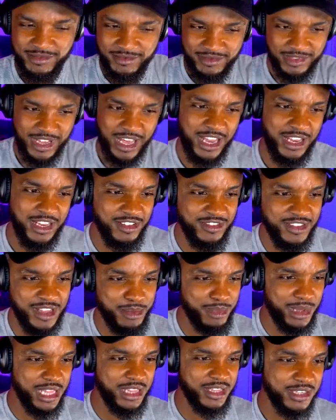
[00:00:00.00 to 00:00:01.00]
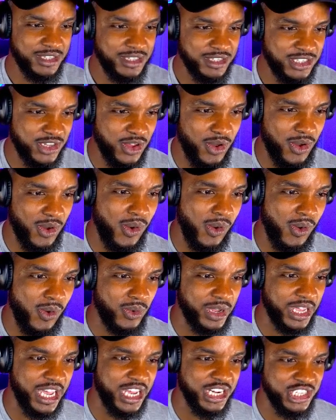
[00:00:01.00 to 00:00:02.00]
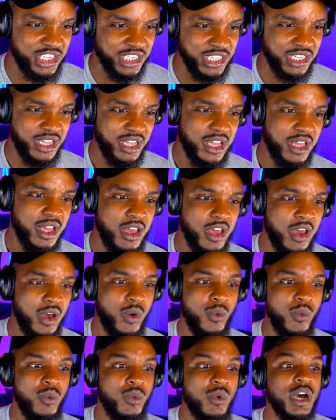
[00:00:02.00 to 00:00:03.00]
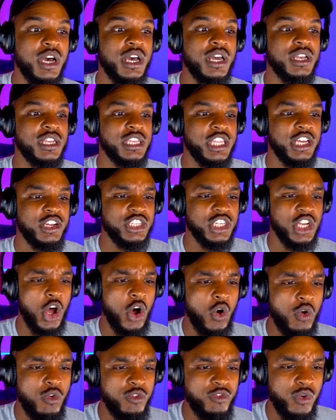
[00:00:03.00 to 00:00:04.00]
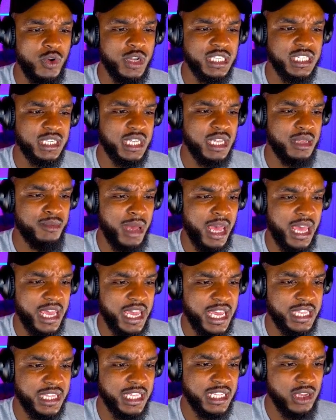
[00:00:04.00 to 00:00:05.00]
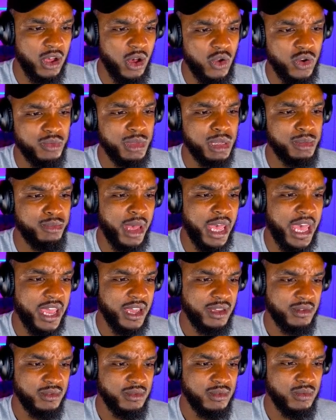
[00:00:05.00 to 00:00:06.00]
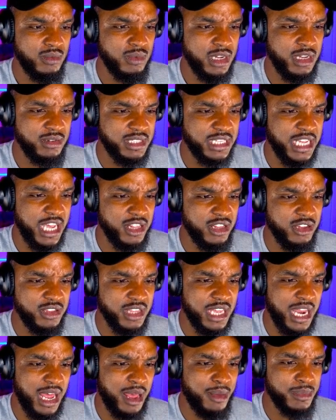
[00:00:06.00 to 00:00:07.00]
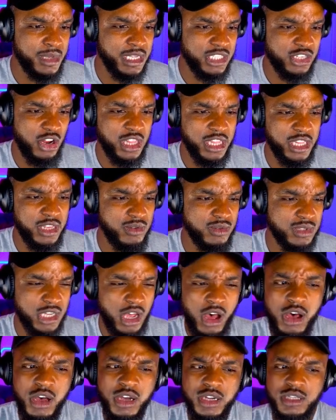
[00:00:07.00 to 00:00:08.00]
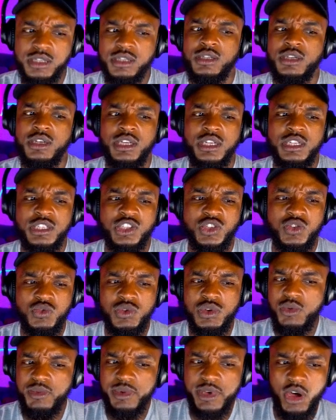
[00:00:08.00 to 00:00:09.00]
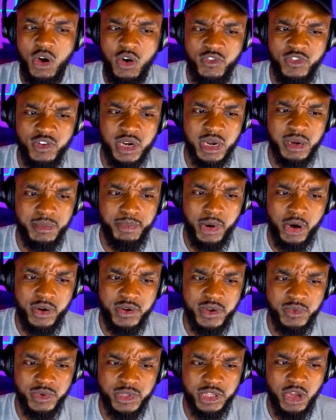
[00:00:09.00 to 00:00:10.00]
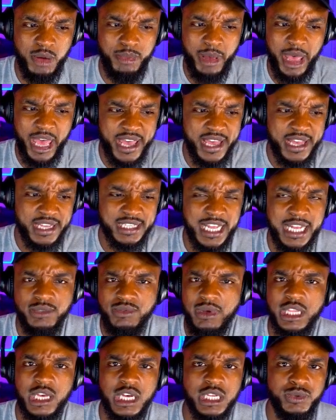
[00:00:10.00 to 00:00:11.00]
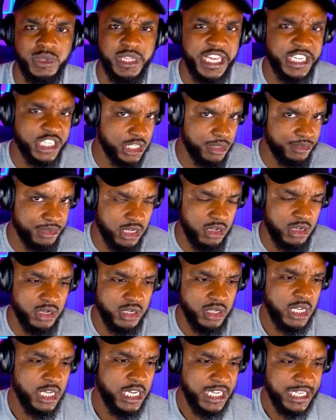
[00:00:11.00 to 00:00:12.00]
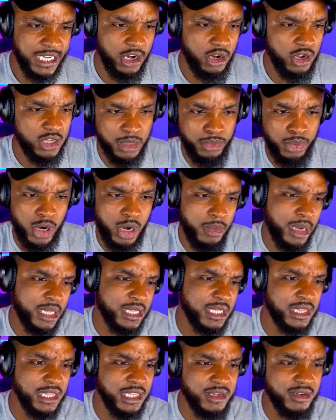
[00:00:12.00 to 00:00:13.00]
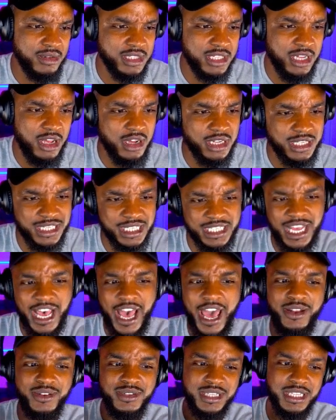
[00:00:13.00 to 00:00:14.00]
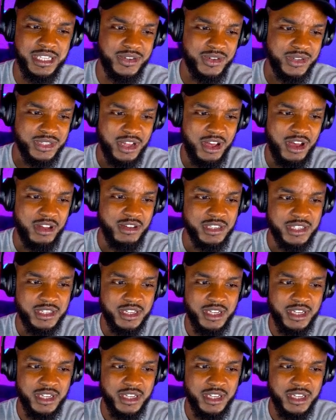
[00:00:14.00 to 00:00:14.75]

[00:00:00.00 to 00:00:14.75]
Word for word: I love that melody. So catchy. What? There's an old voice in my head that's holding me back. Well, tell her that I miss our little talks. Soon it'll be over and buried with our past. That's why I thought it was a relationship song. And I heard that part about the little talks. The title's Little Talks.